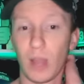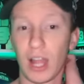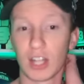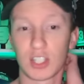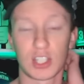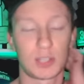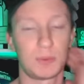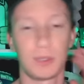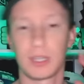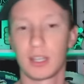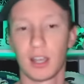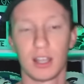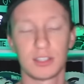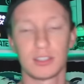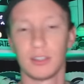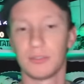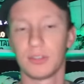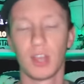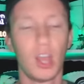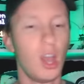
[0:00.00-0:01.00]
well, just
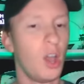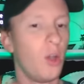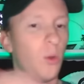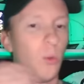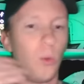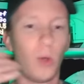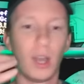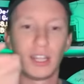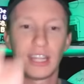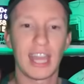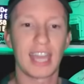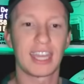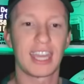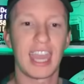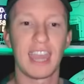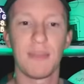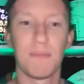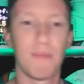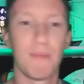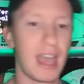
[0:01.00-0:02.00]
because of what that
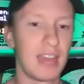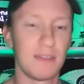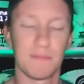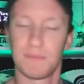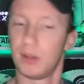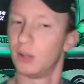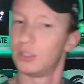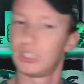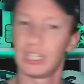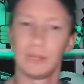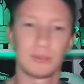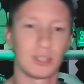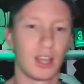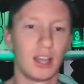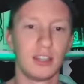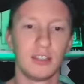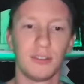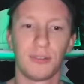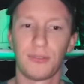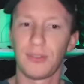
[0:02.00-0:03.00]
game meant. Both teams
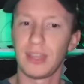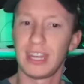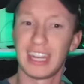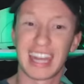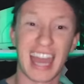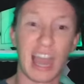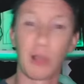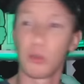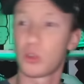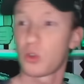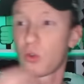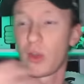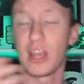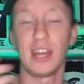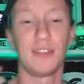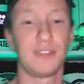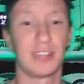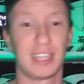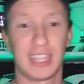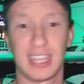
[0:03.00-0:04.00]
undefeated, how
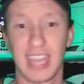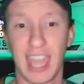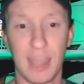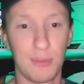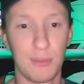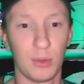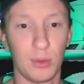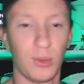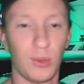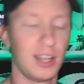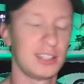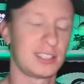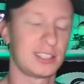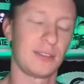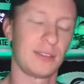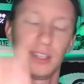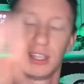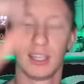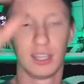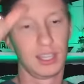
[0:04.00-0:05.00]
great of a game it was.
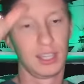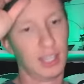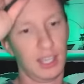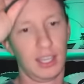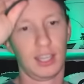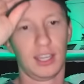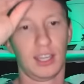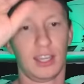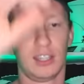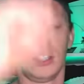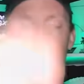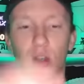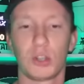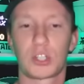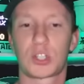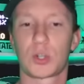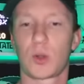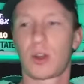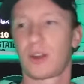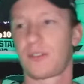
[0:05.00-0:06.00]
I mean,
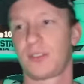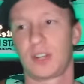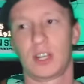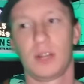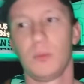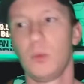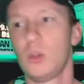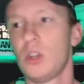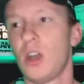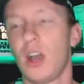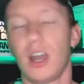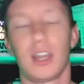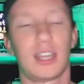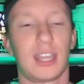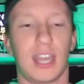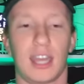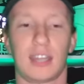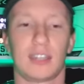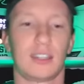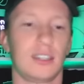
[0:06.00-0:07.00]
no shortage, no
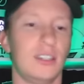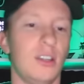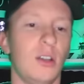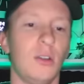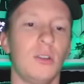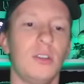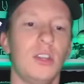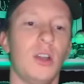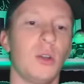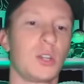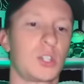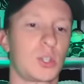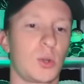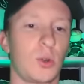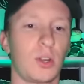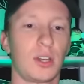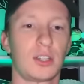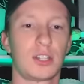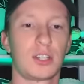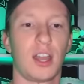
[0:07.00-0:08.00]
again, no no
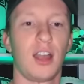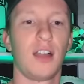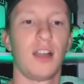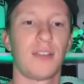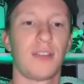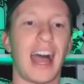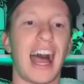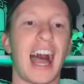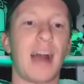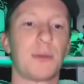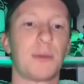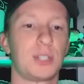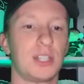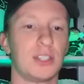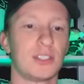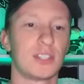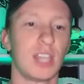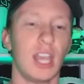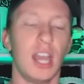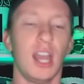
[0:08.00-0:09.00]
shortage of
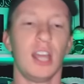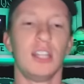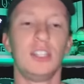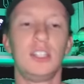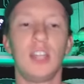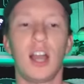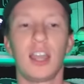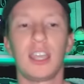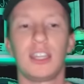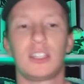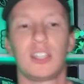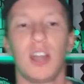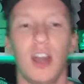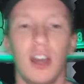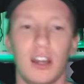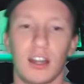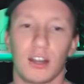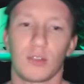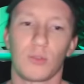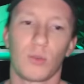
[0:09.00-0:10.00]
options. Dougie
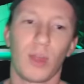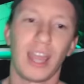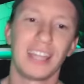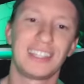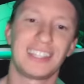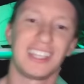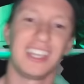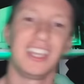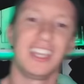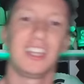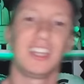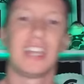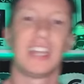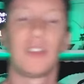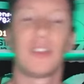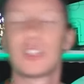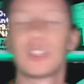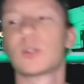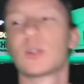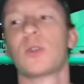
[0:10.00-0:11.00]
Tutter writes in.
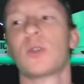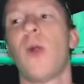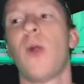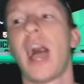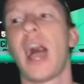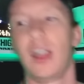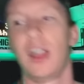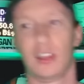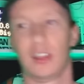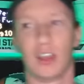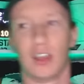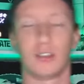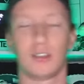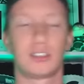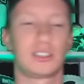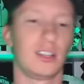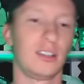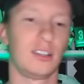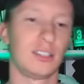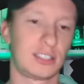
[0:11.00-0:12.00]
Now this was a while ago,
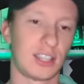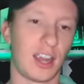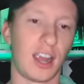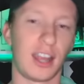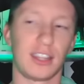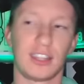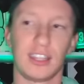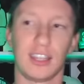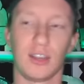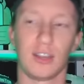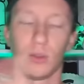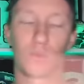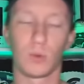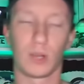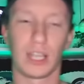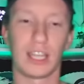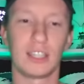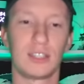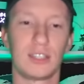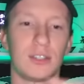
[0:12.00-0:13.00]
so sorry, uh,
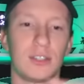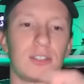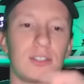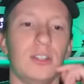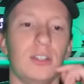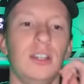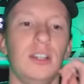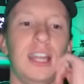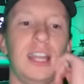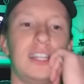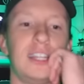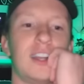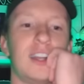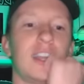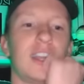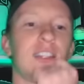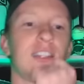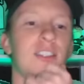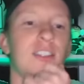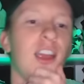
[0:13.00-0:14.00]
we're getting to this a little late,
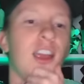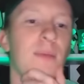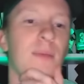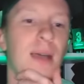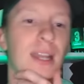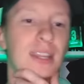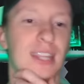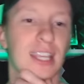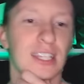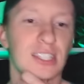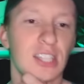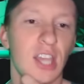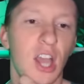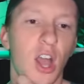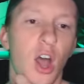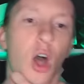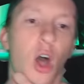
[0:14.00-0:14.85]
Dougie. Sorry about this.